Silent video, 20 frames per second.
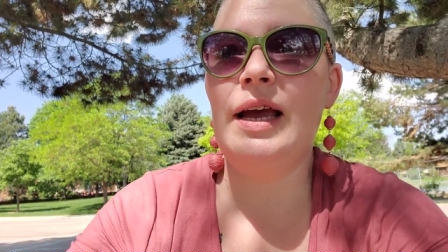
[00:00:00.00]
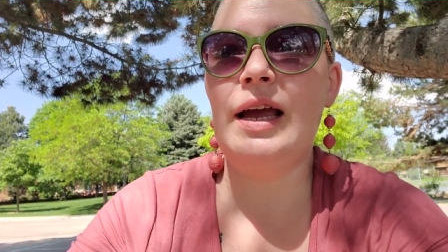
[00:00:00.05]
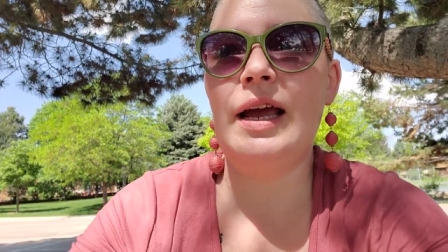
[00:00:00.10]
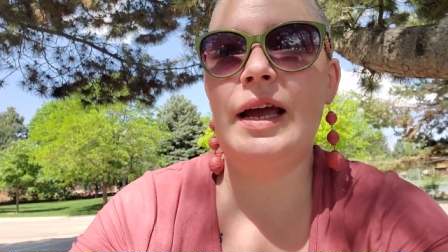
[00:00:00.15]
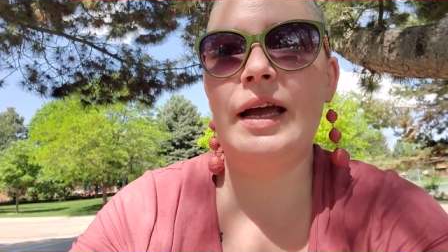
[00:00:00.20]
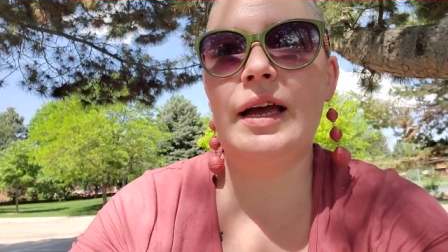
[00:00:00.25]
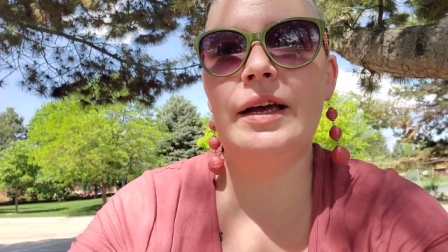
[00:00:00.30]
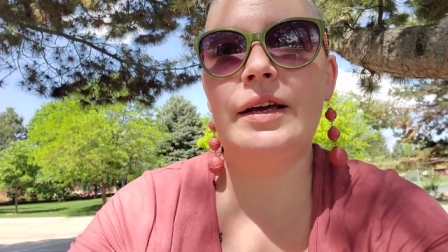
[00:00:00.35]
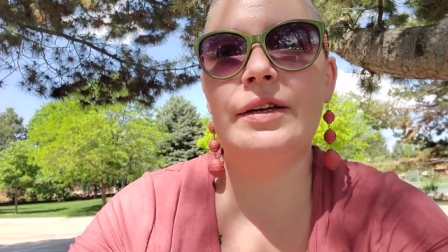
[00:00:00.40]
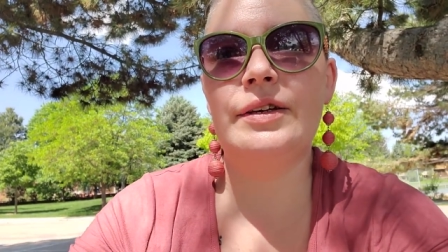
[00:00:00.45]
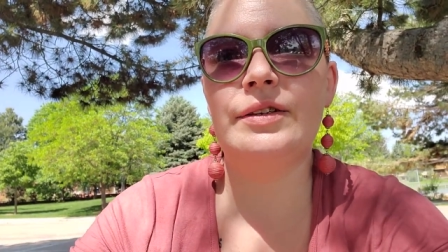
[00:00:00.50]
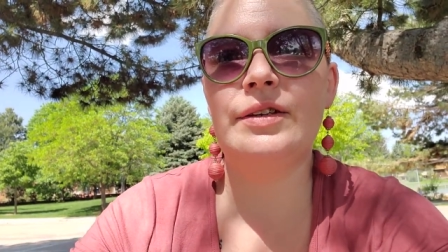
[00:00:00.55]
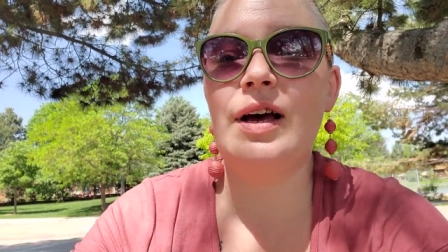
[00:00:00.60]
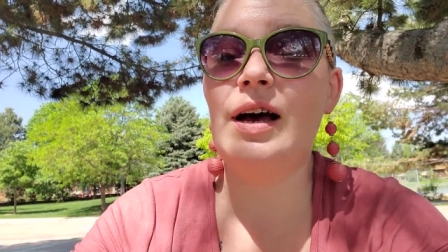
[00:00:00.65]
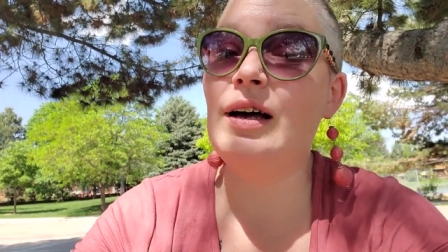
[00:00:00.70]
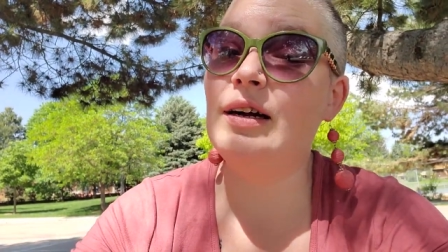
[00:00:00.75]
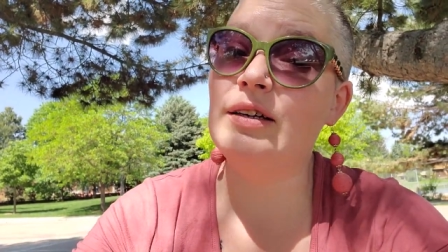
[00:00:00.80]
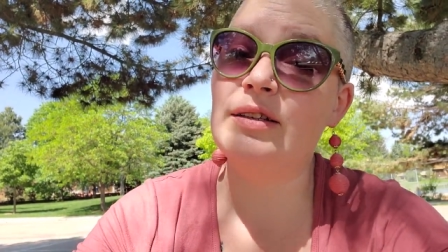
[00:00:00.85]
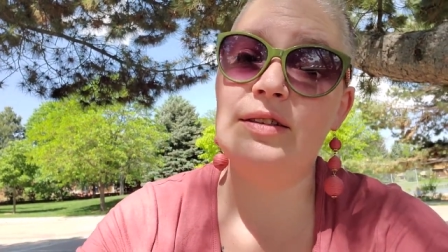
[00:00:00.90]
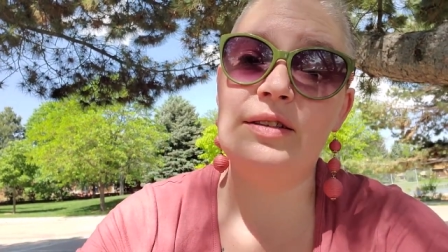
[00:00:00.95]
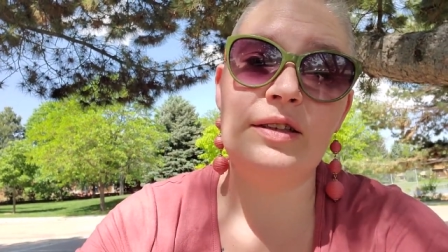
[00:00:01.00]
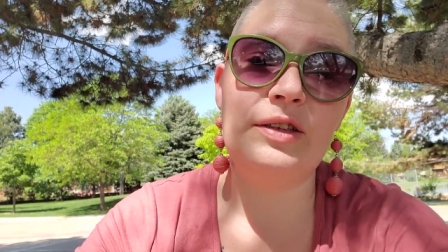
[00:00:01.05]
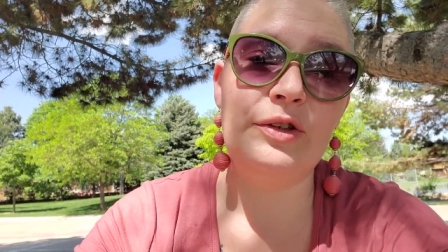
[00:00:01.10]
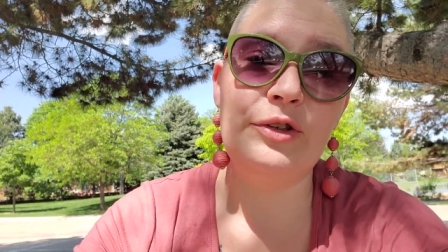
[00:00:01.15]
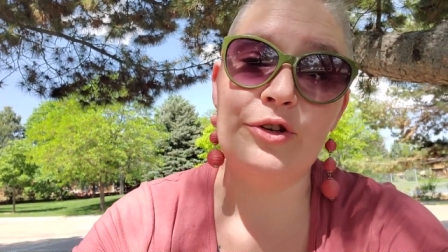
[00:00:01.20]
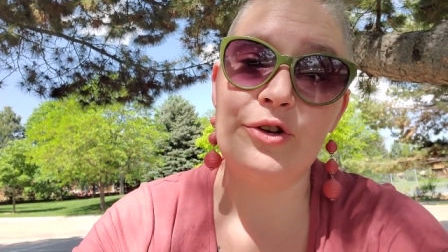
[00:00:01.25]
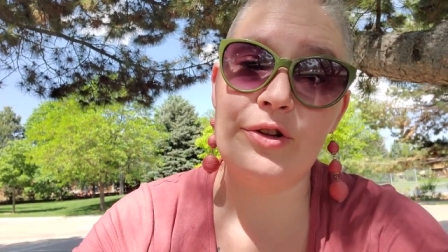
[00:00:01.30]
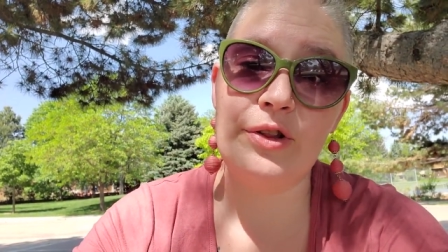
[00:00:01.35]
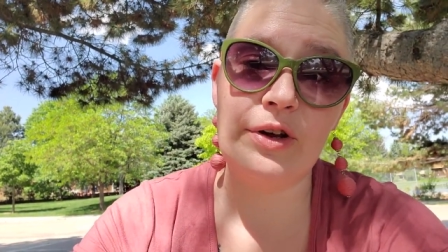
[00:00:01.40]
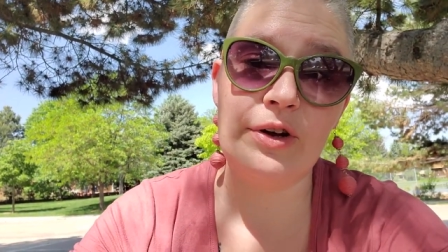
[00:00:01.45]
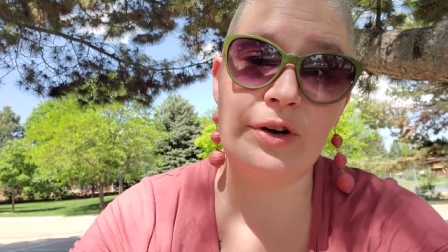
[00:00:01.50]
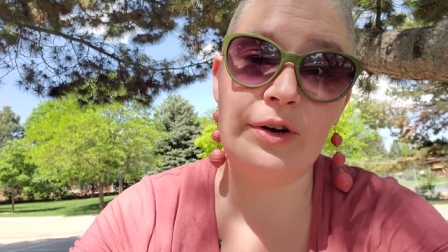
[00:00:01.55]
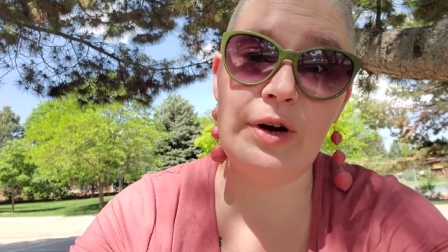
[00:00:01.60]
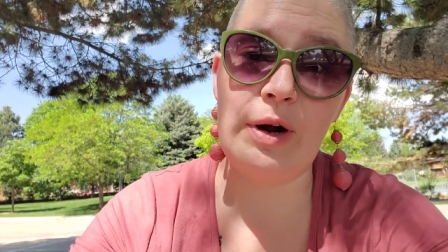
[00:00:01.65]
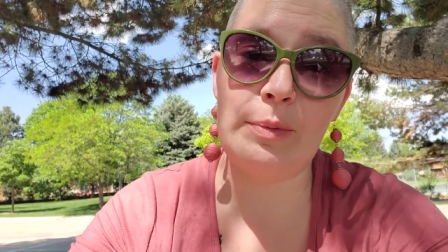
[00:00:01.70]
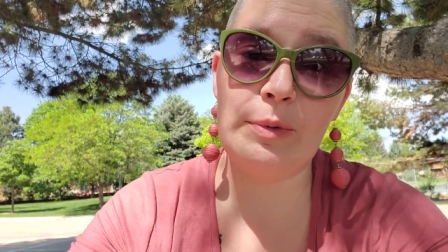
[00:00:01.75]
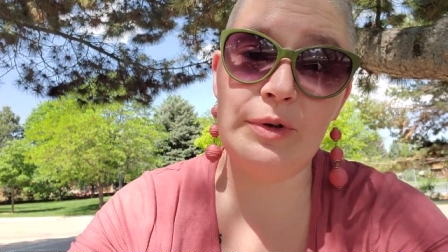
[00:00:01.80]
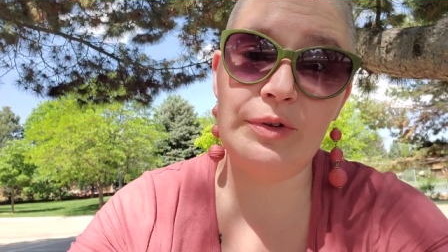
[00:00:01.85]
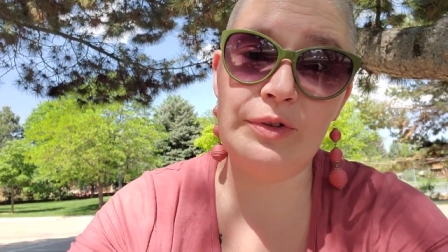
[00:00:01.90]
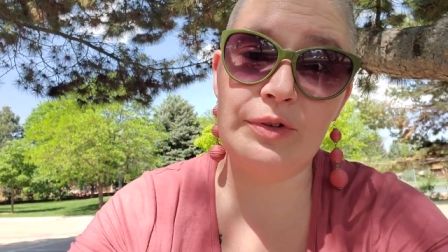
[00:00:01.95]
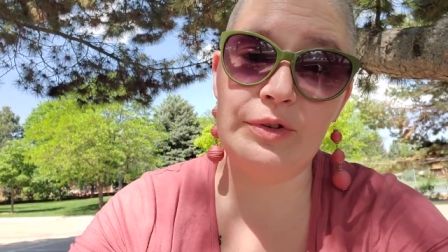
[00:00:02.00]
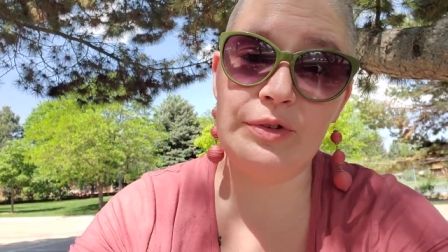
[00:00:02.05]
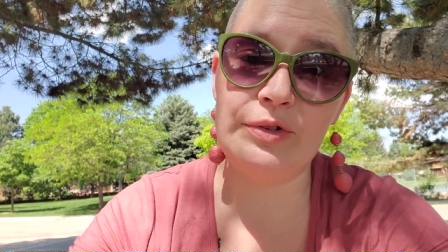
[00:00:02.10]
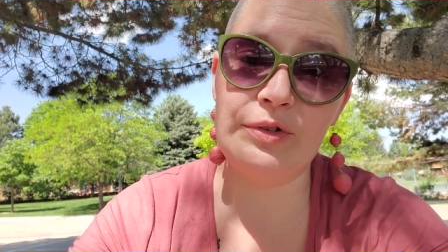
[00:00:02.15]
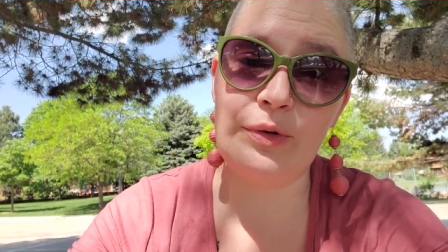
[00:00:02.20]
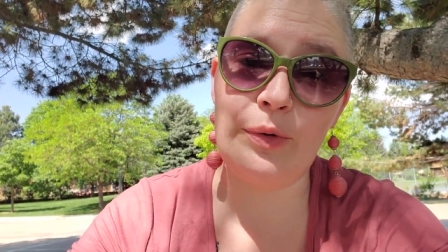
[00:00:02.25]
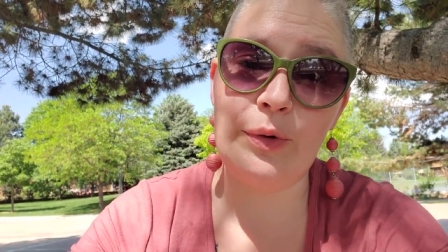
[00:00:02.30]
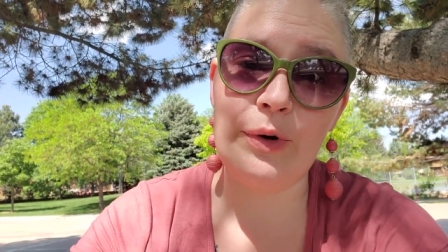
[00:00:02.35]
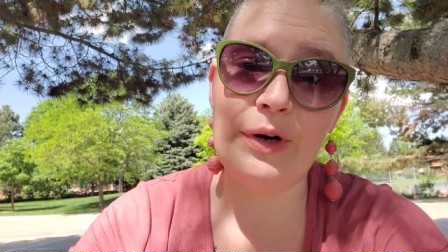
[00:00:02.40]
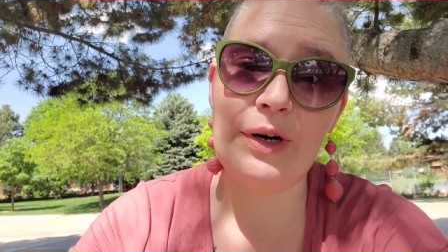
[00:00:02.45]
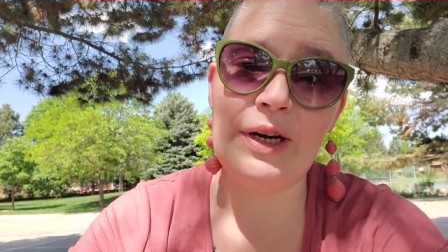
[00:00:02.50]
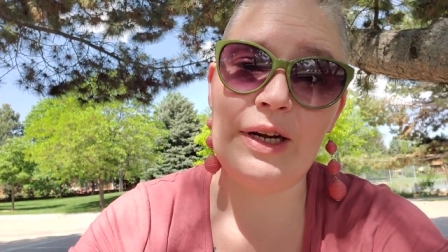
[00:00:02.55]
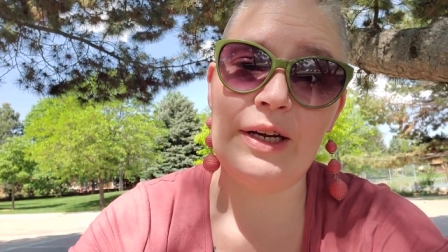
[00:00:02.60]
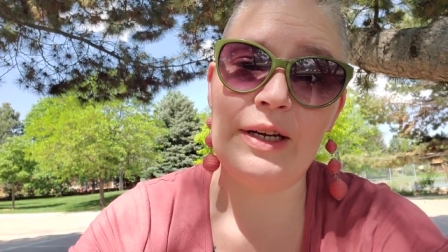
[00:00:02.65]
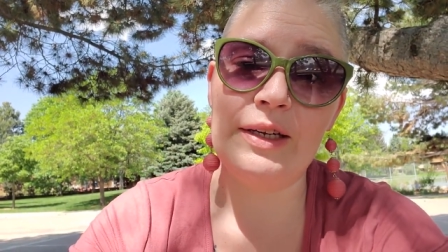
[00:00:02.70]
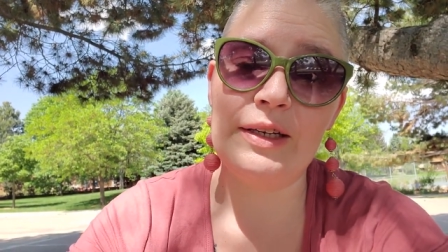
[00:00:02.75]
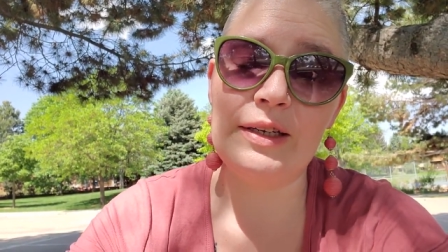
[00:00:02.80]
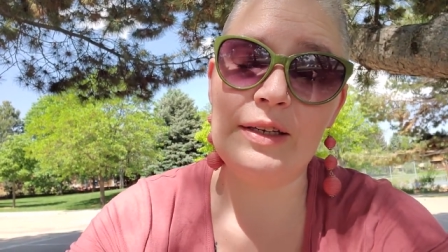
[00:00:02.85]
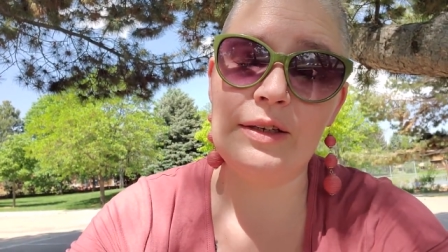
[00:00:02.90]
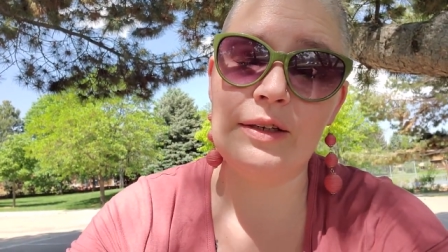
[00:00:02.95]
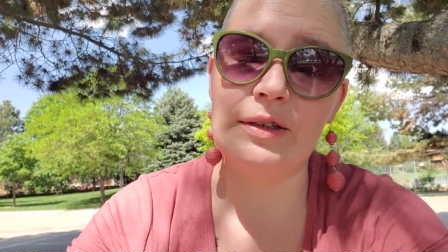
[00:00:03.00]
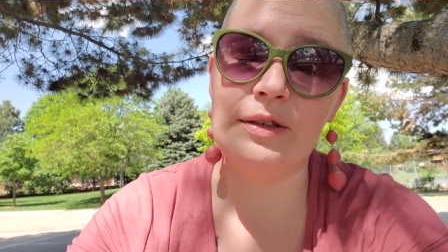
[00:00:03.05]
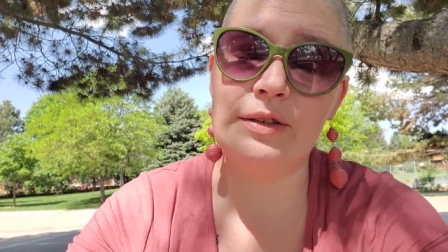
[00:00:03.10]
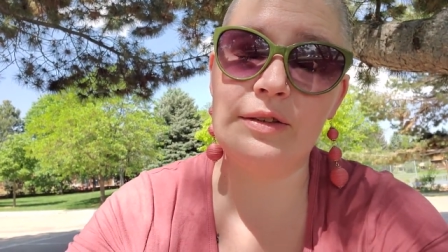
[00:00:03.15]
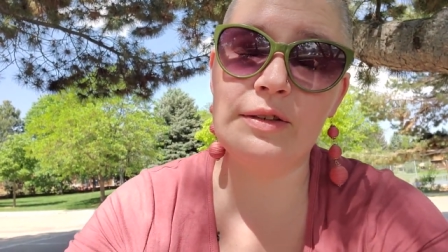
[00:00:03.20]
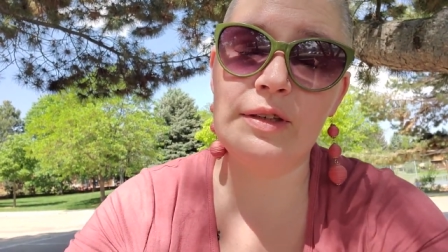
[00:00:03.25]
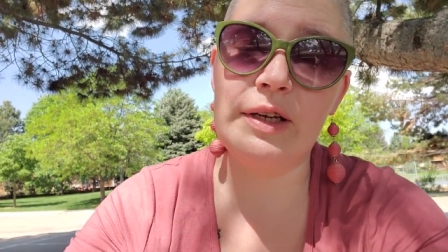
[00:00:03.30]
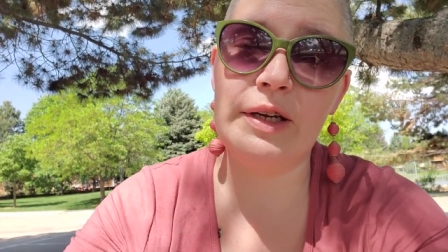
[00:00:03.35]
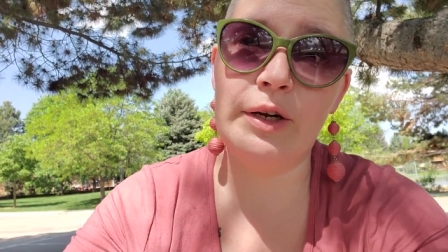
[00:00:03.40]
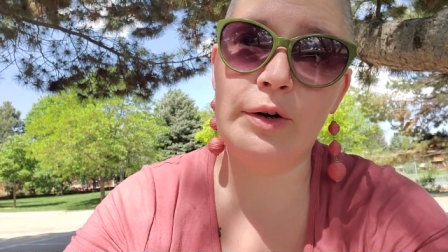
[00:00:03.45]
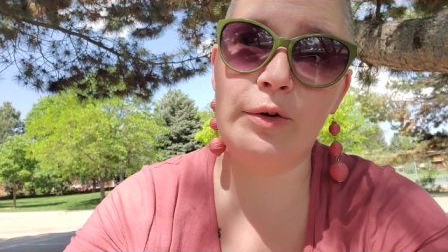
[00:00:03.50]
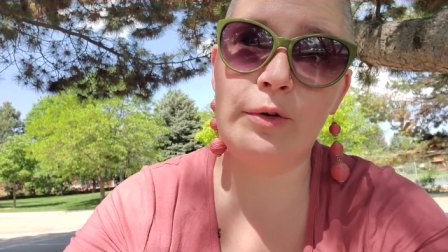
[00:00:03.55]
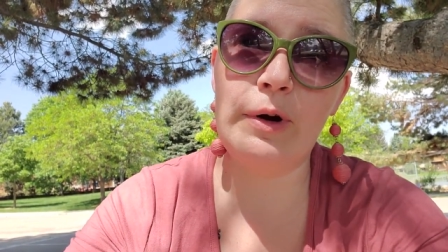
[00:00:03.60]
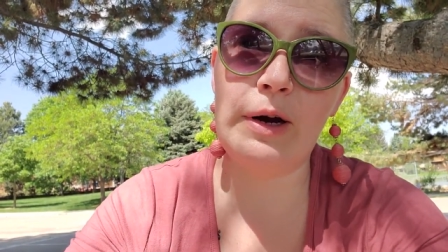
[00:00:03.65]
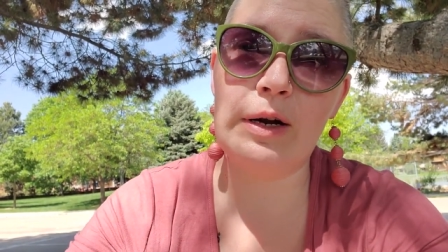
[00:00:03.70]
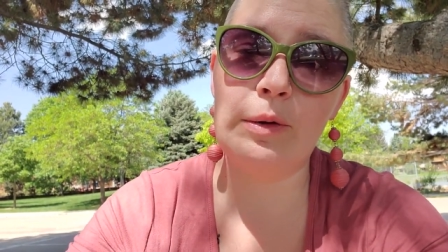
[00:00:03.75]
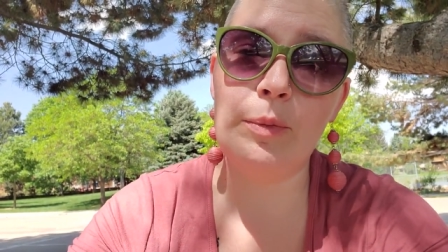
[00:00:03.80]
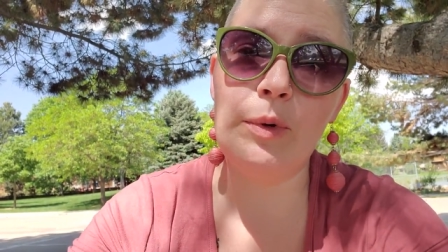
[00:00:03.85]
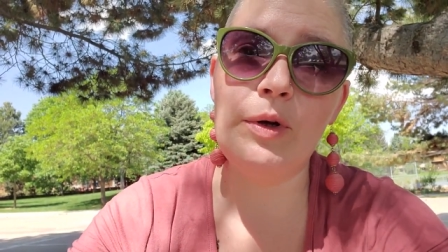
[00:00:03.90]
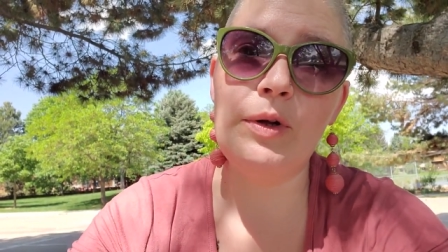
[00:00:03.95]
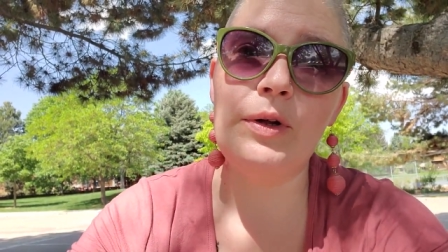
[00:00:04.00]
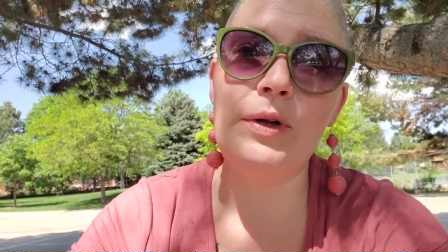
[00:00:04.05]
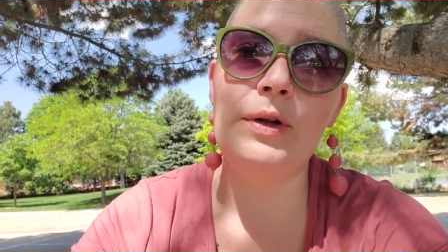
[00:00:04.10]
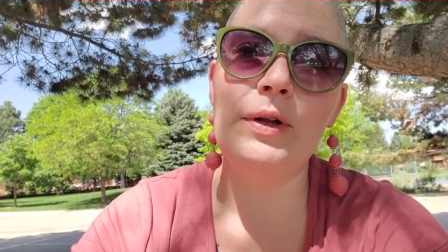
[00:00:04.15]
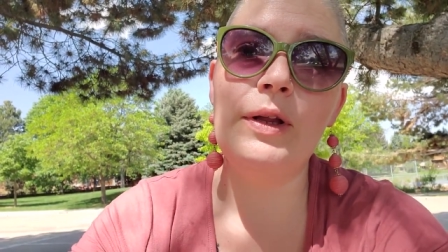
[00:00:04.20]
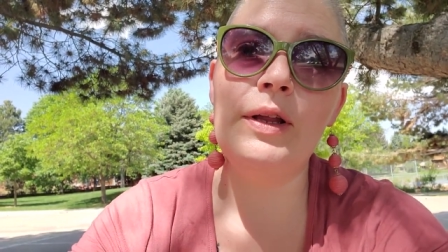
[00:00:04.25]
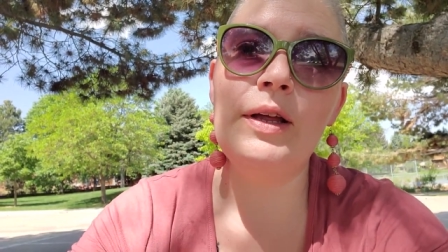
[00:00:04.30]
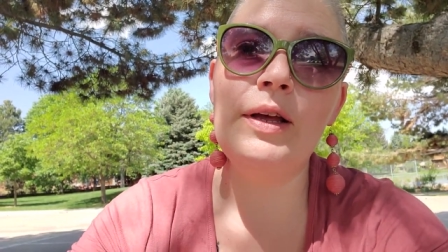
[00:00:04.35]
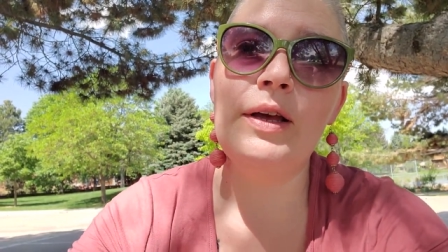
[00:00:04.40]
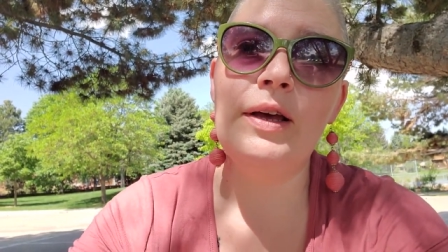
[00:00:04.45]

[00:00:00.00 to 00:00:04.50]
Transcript: And honestly, you should look her up because her story is incredible